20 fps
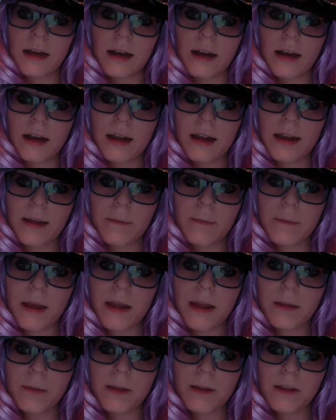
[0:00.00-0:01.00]
it
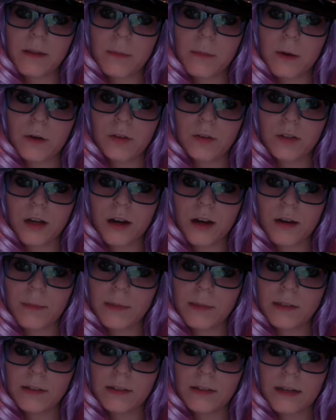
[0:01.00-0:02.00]
may be the most
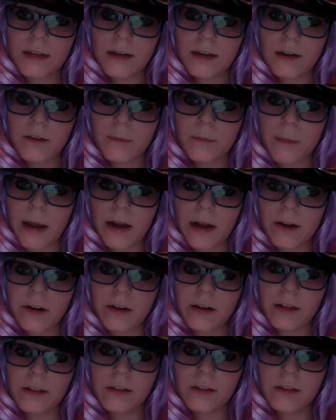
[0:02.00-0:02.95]
common state of matter in the